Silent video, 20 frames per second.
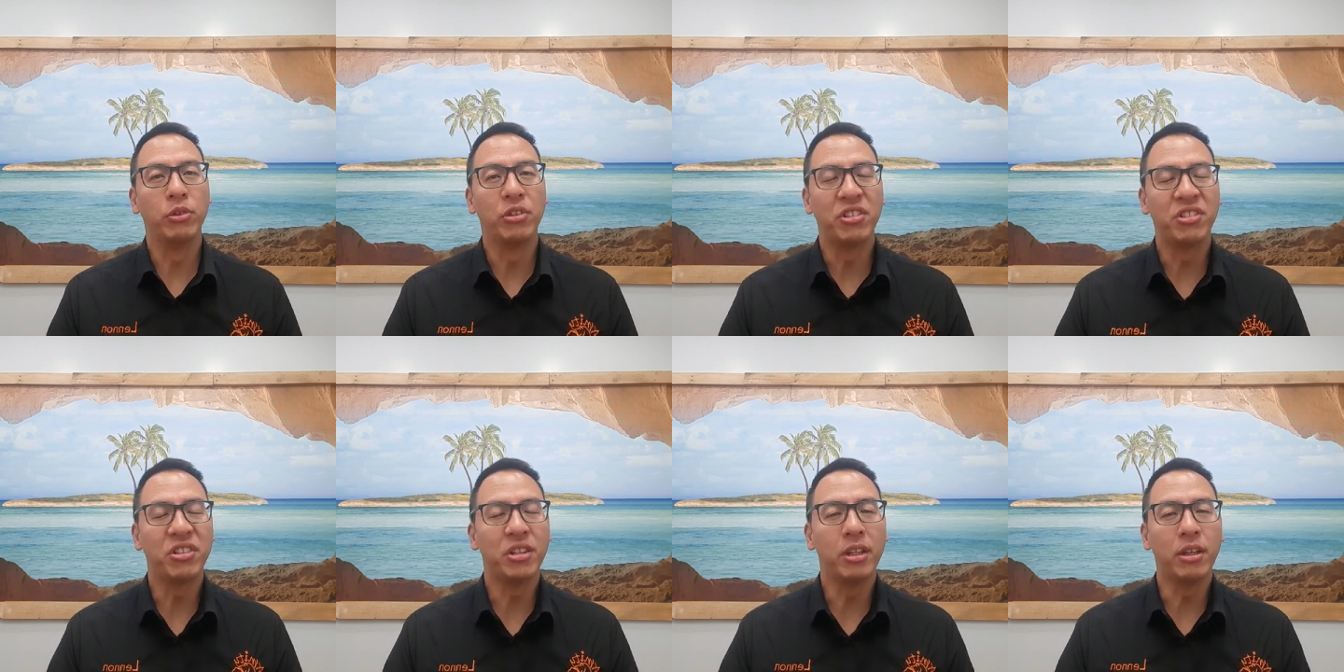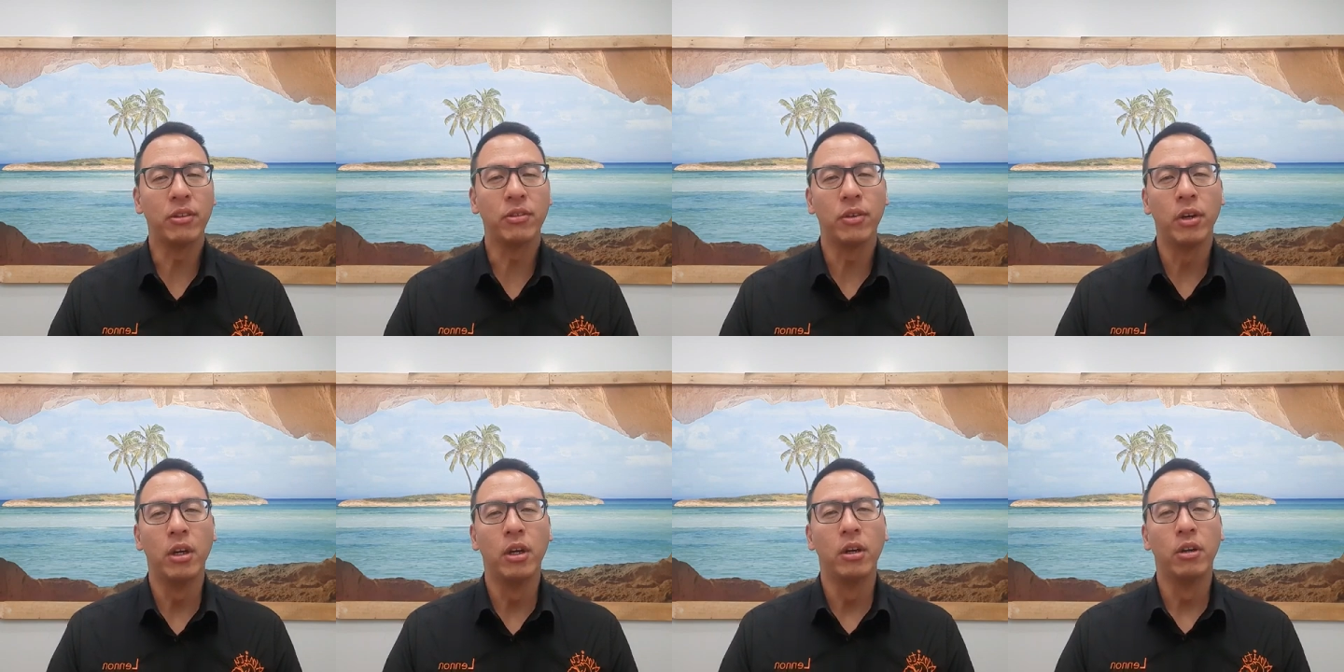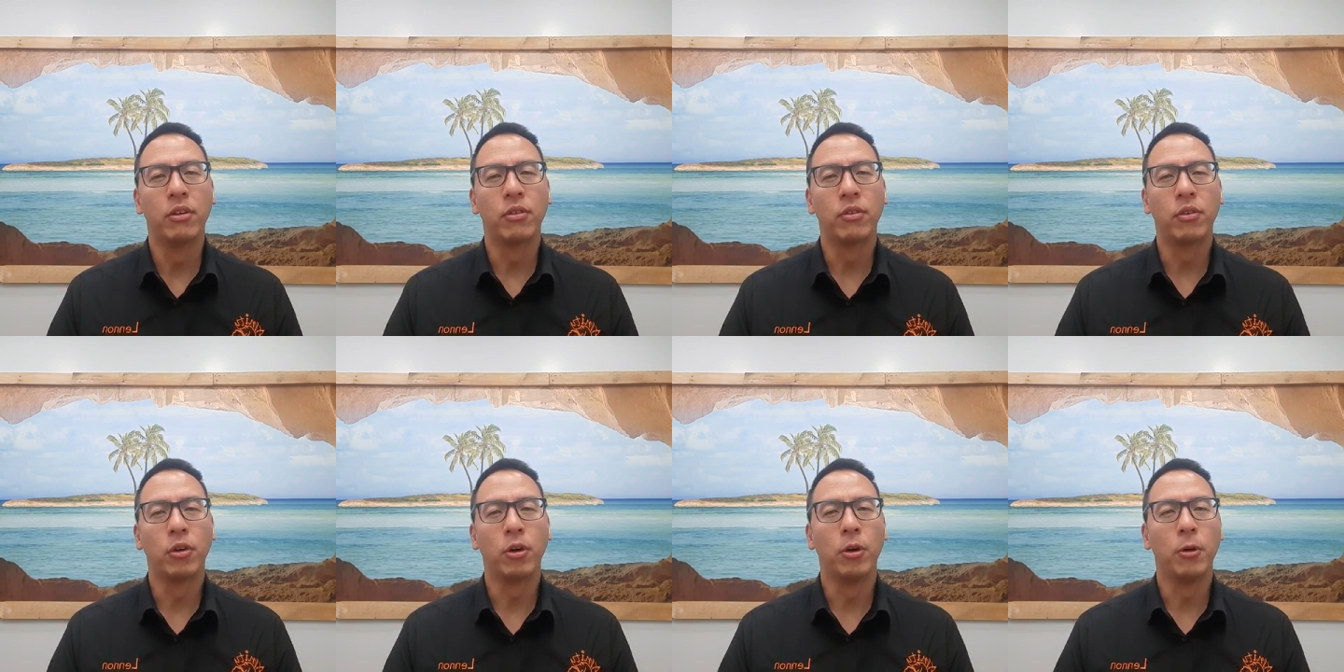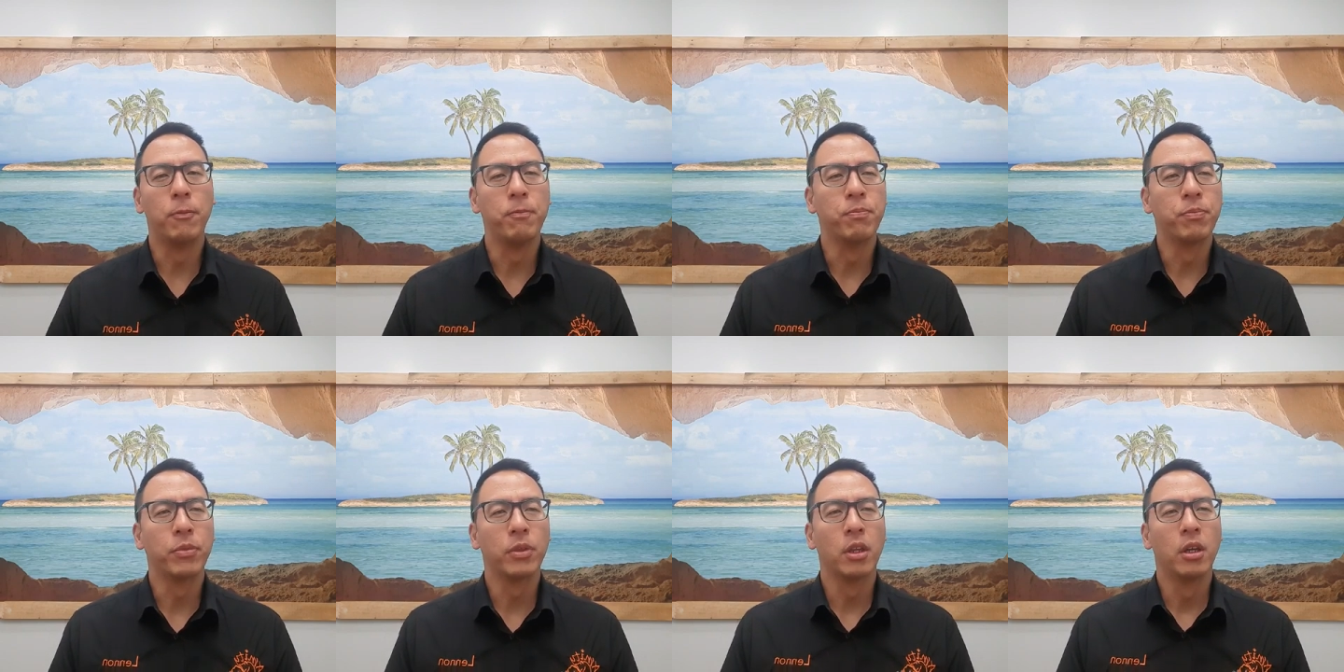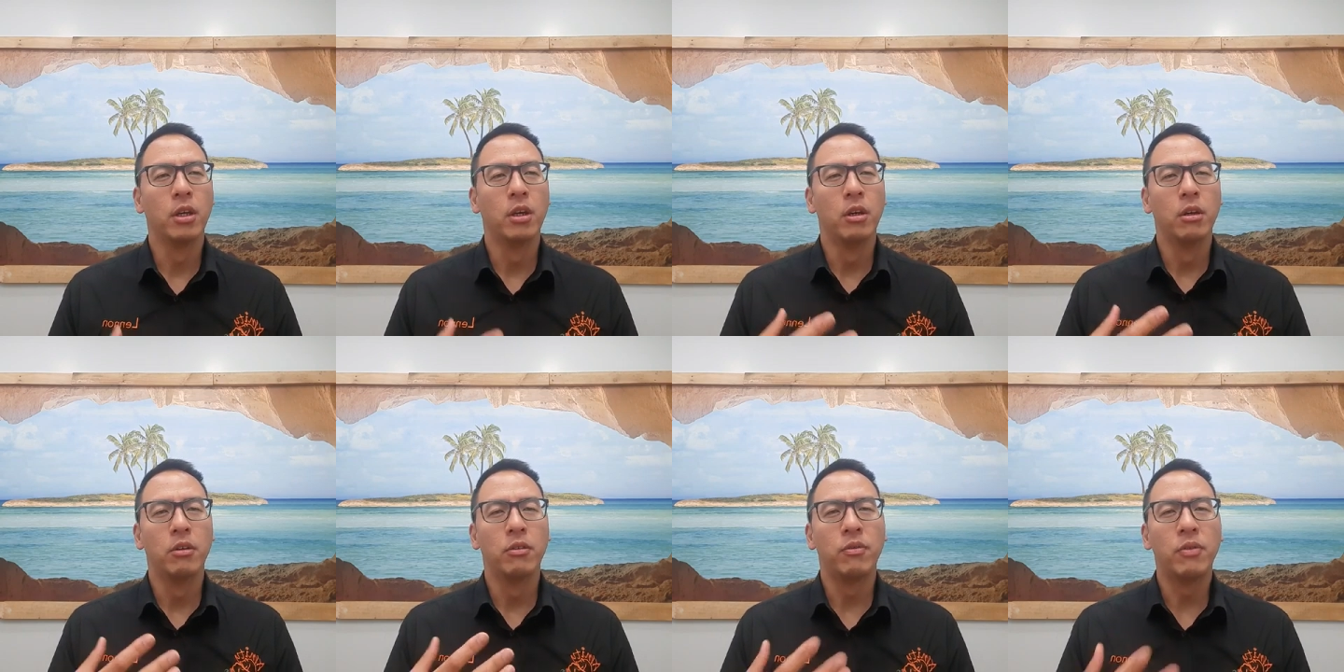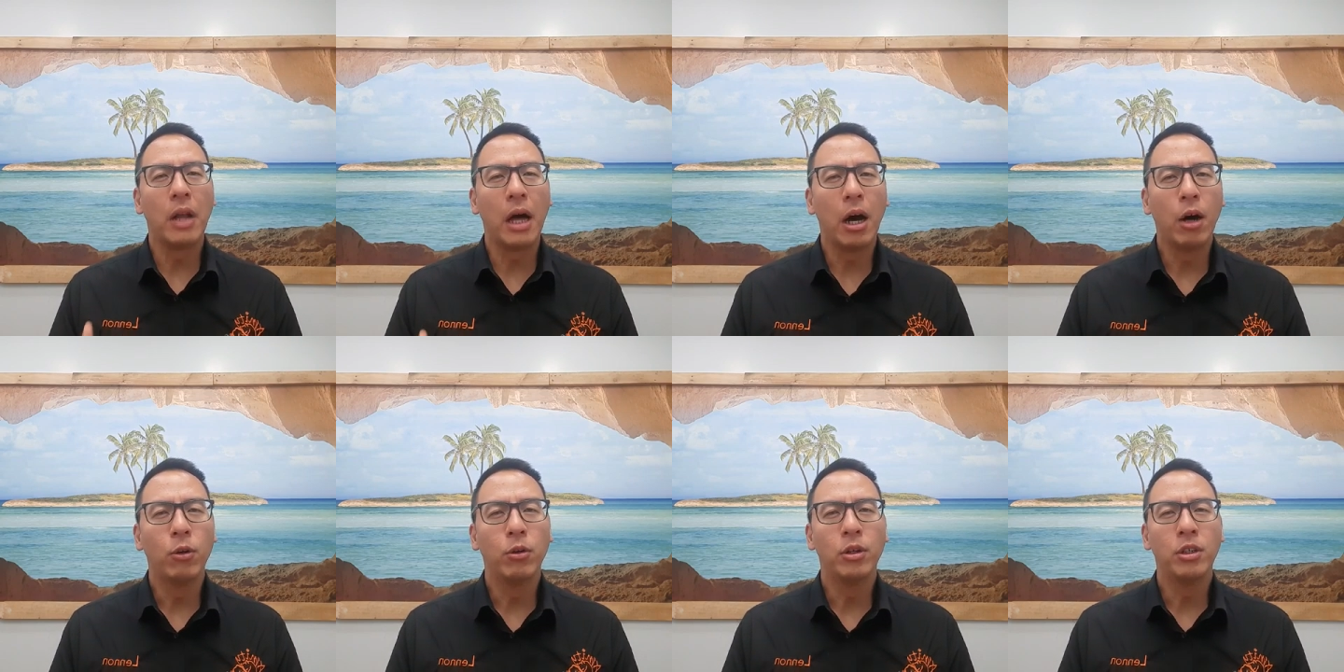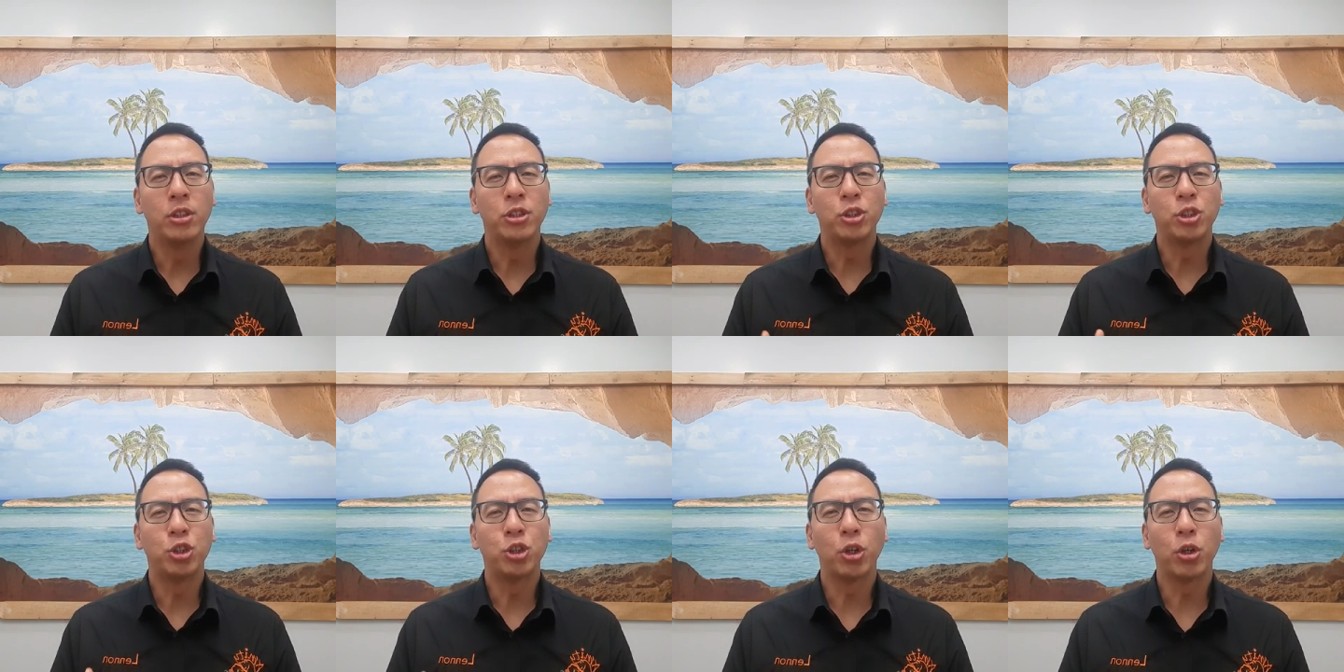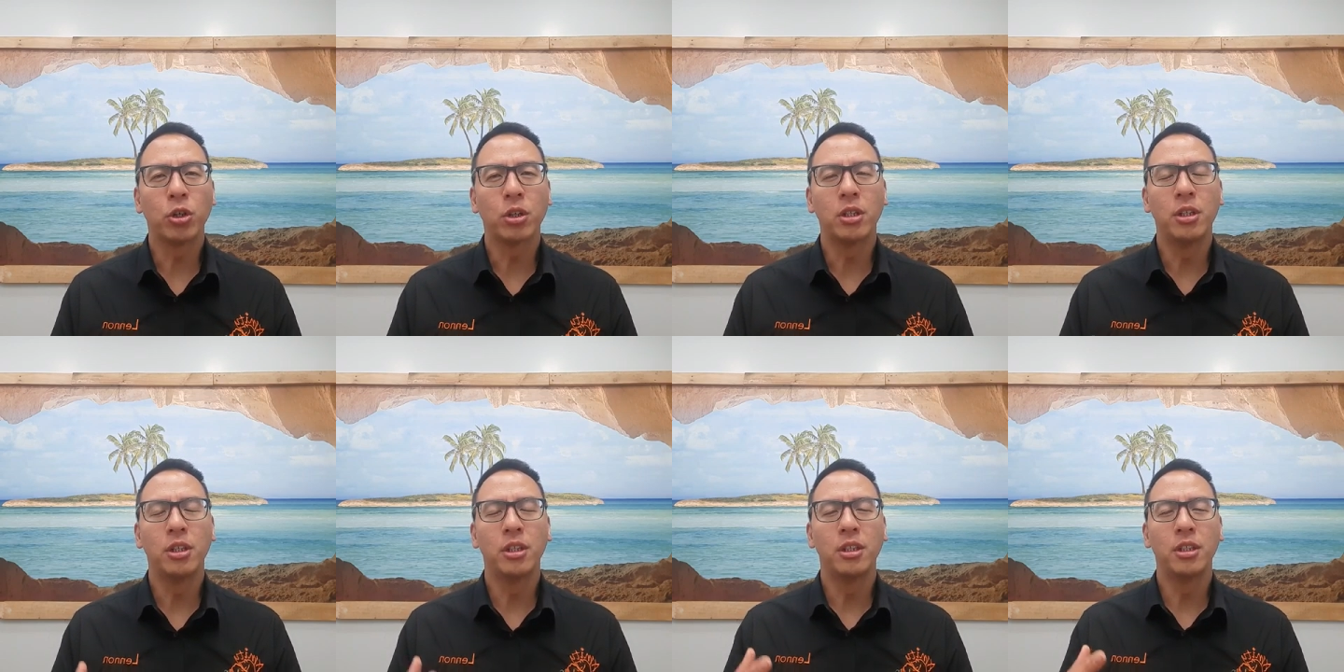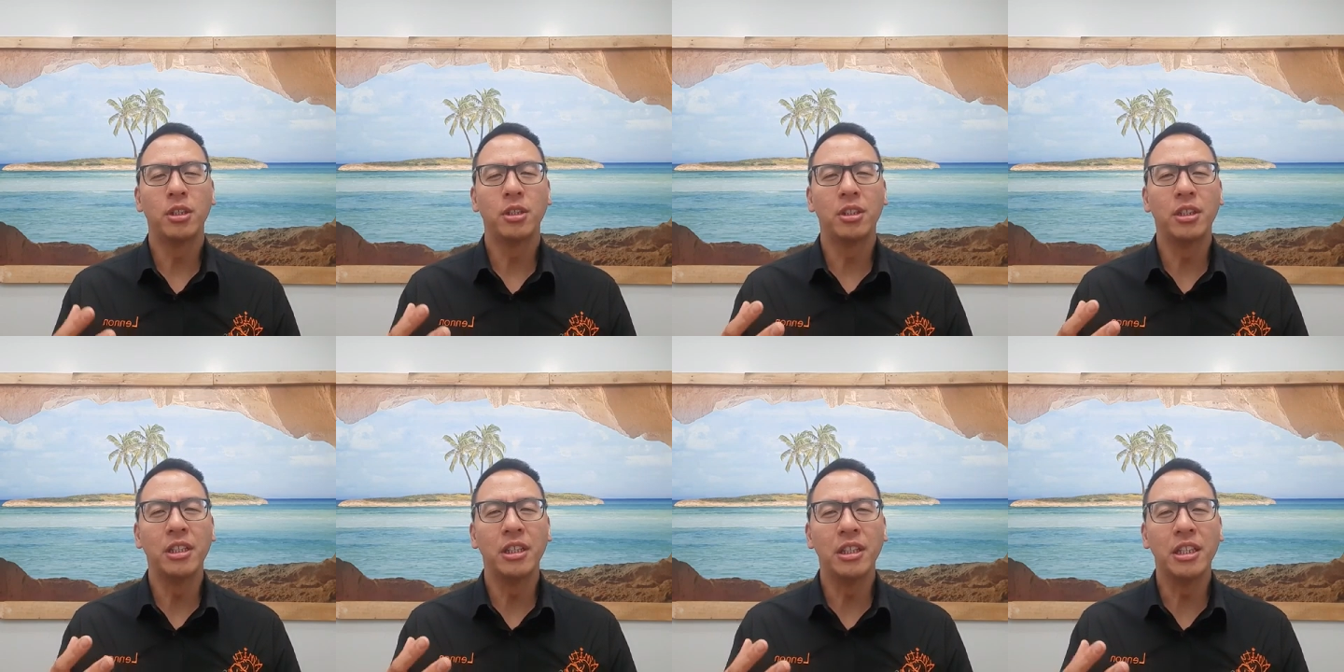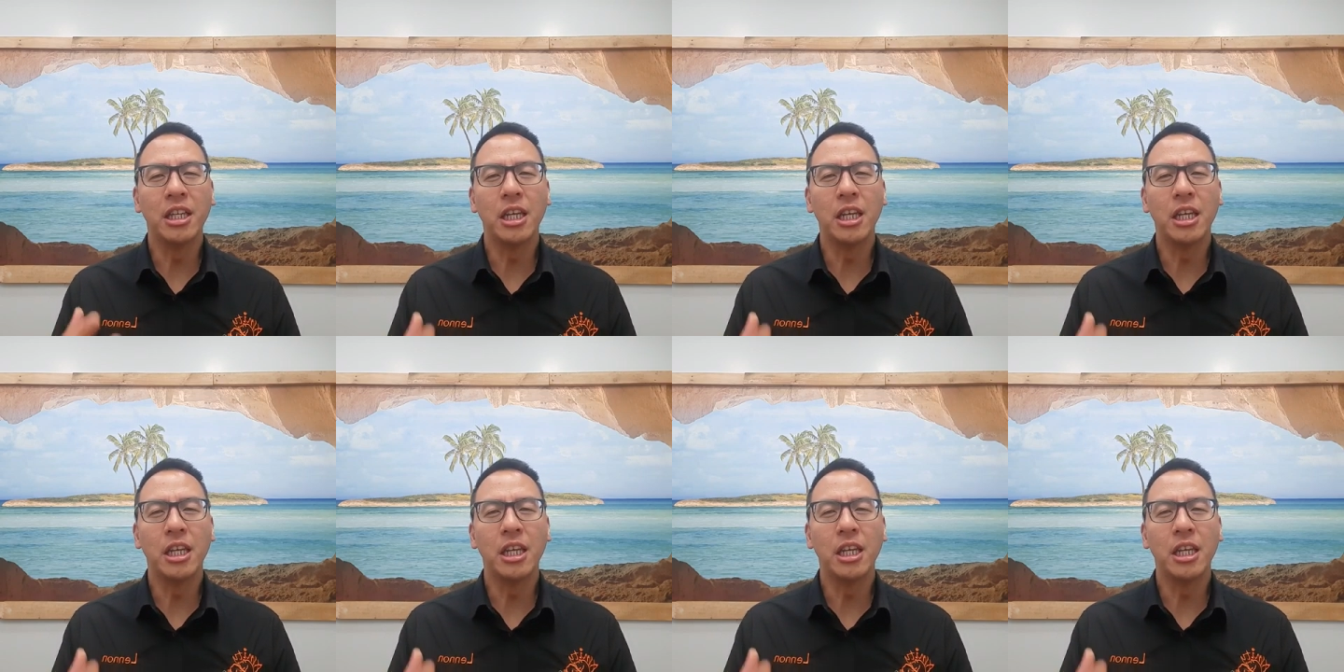received from flowers chocolate